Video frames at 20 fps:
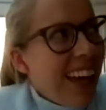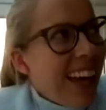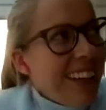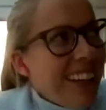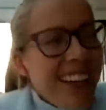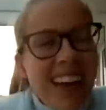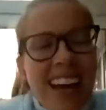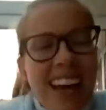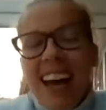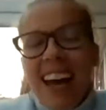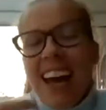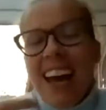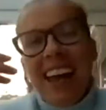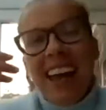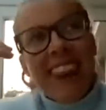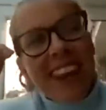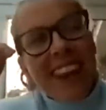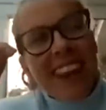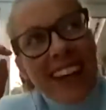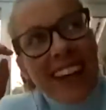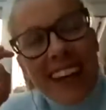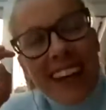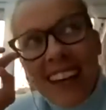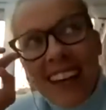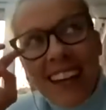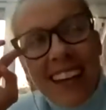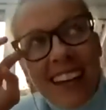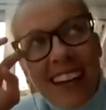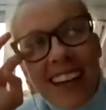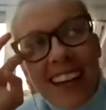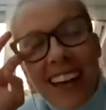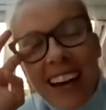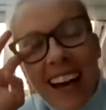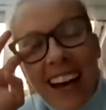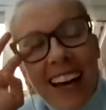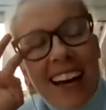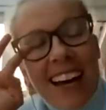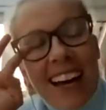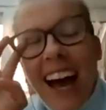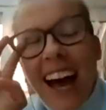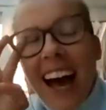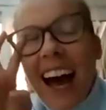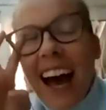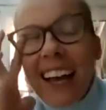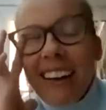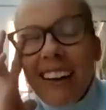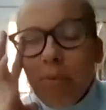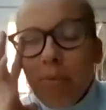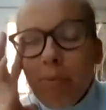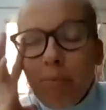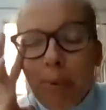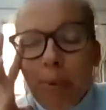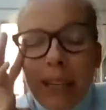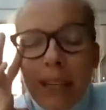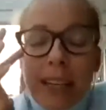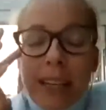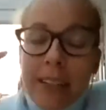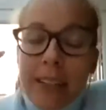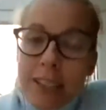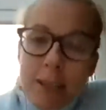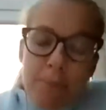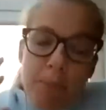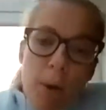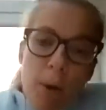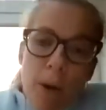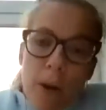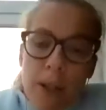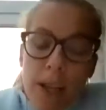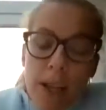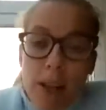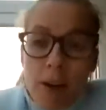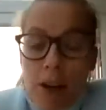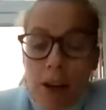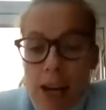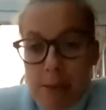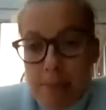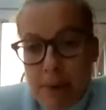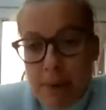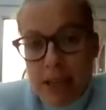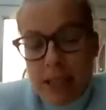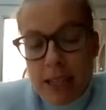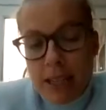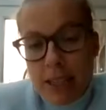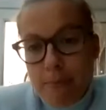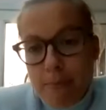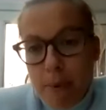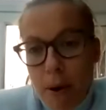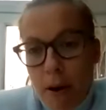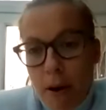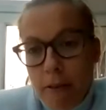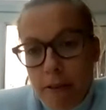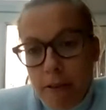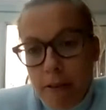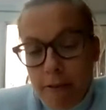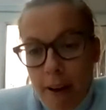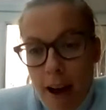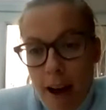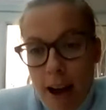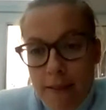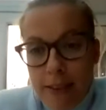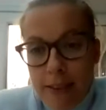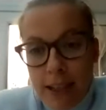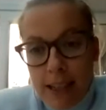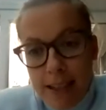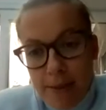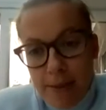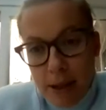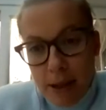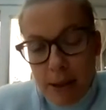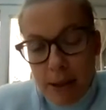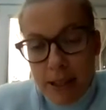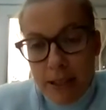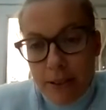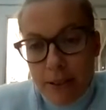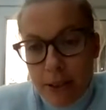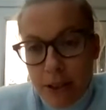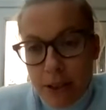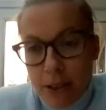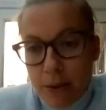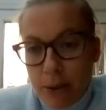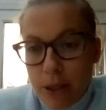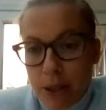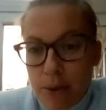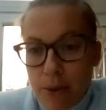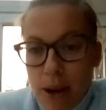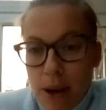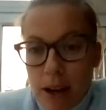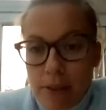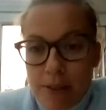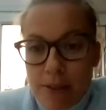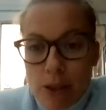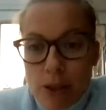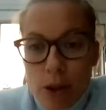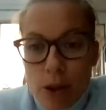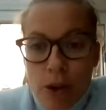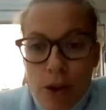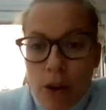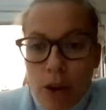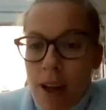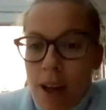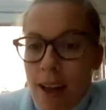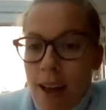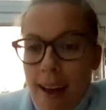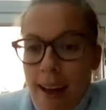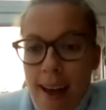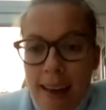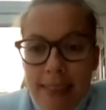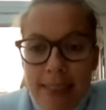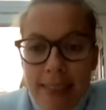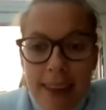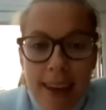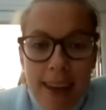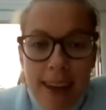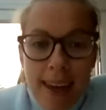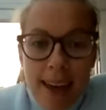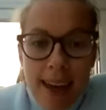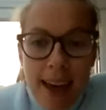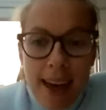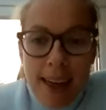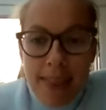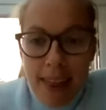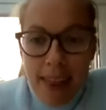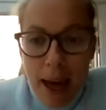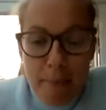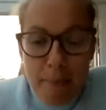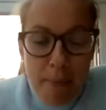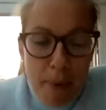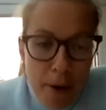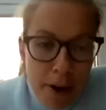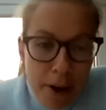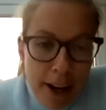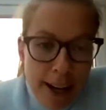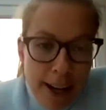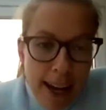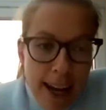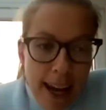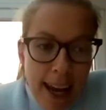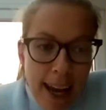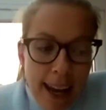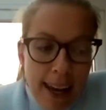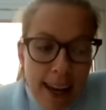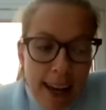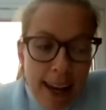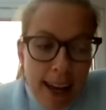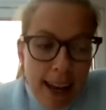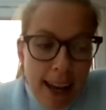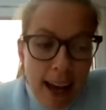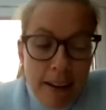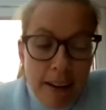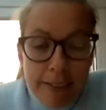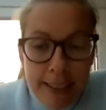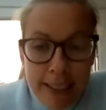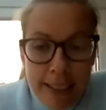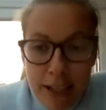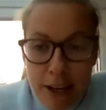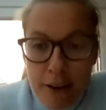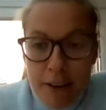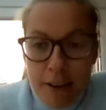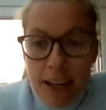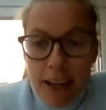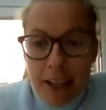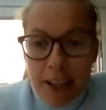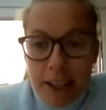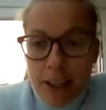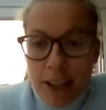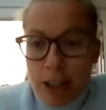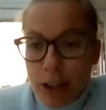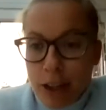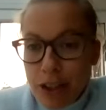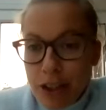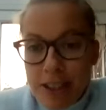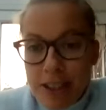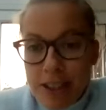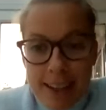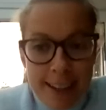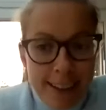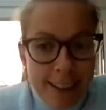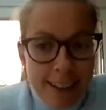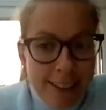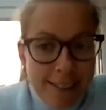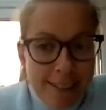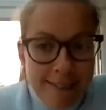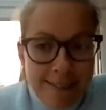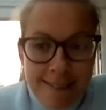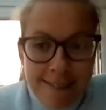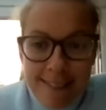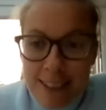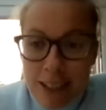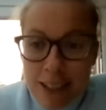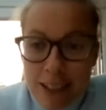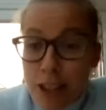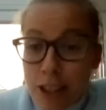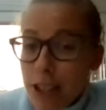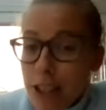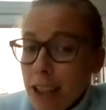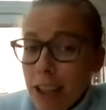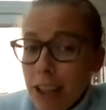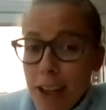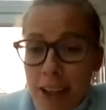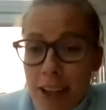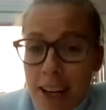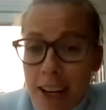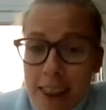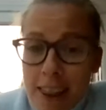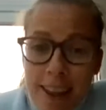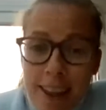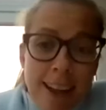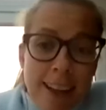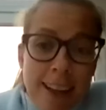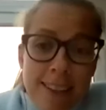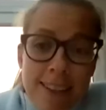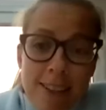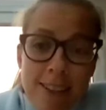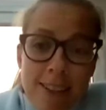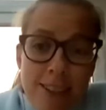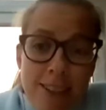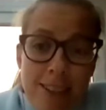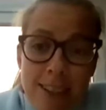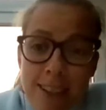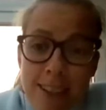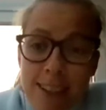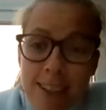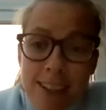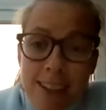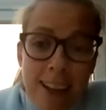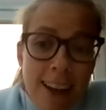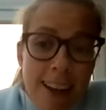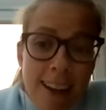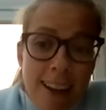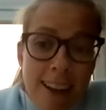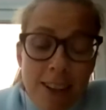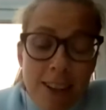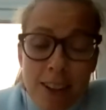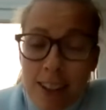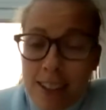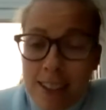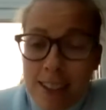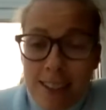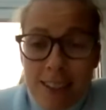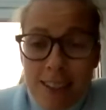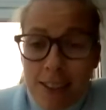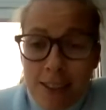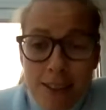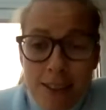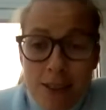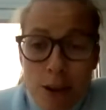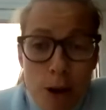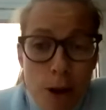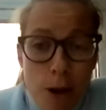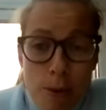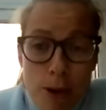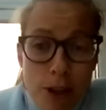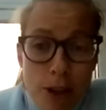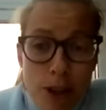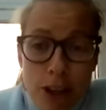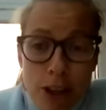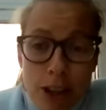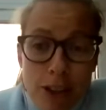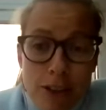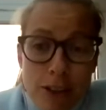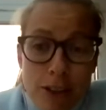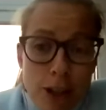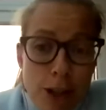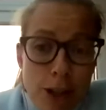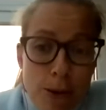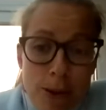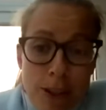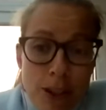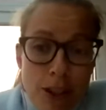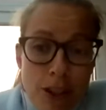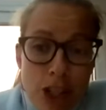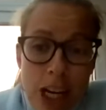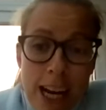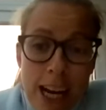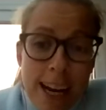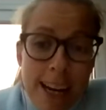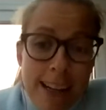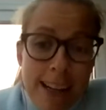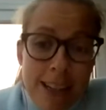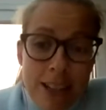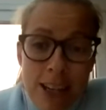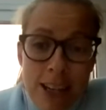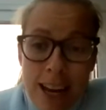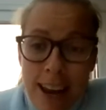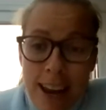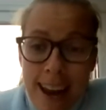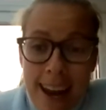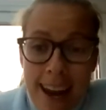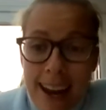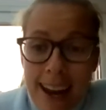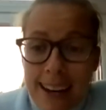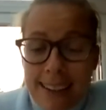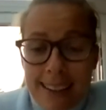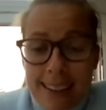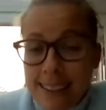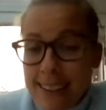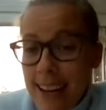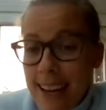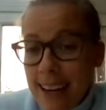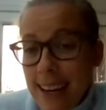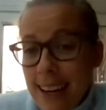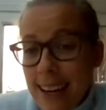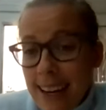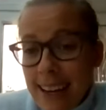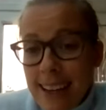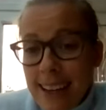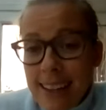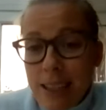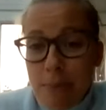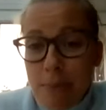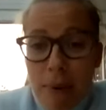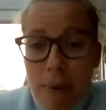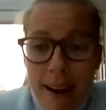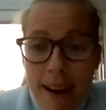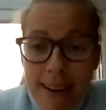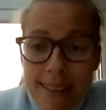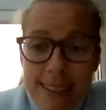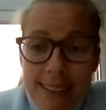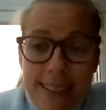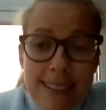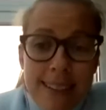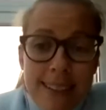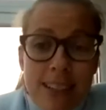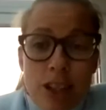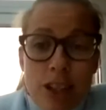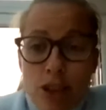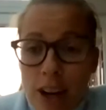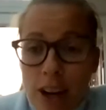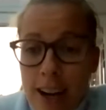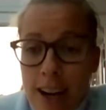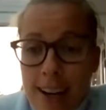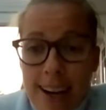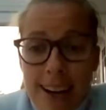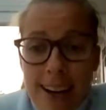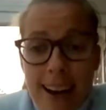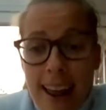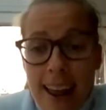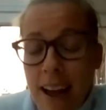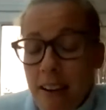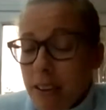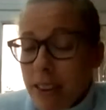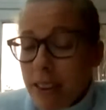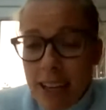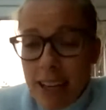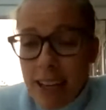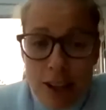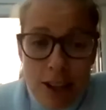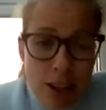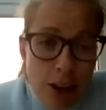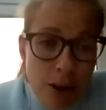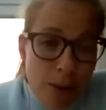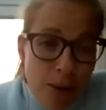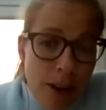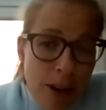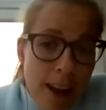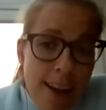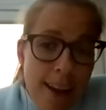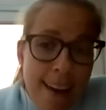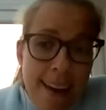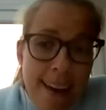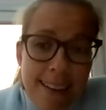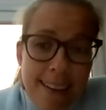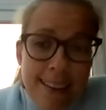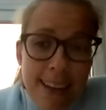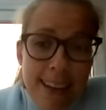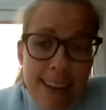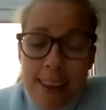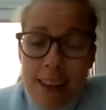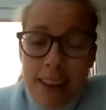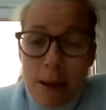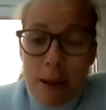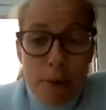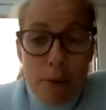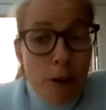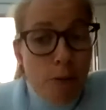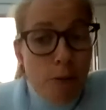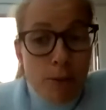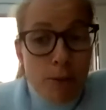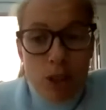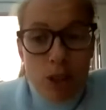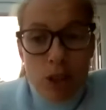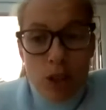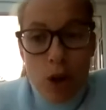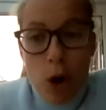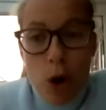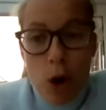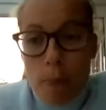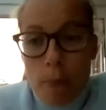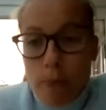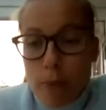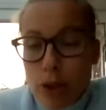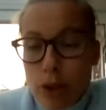Yeah, I think I hadn't been in the sport that long. I'd been in the sport for 5 years when I went to London 2012. So I think at that point in an athlete's career, you're still learning things. You're still, you know, there's still so much you can do and change in your technique and your practice and your training and everything you do, that the improvements just come.